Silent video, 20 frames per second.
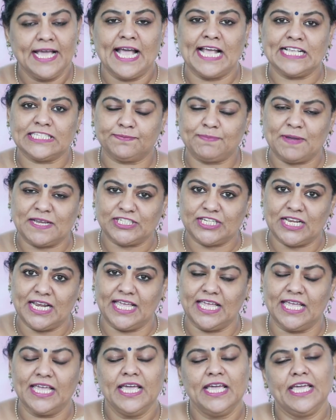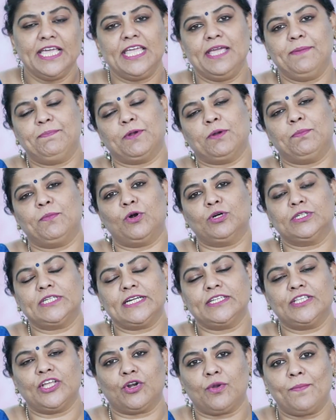Especially, he
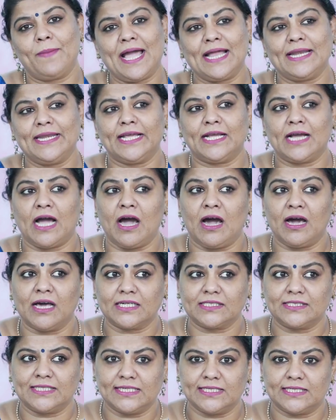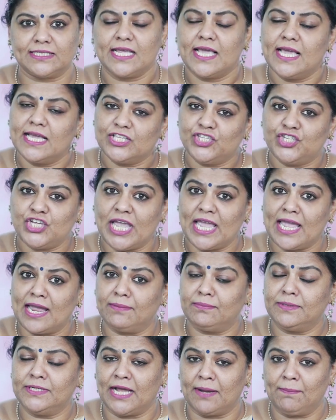promoted the romantic artist
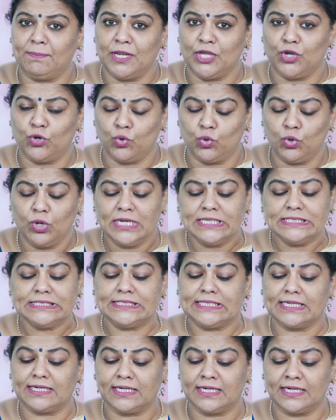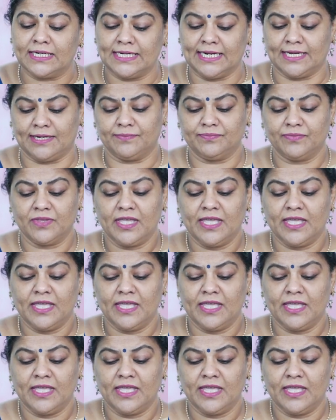J.M.W. Turner.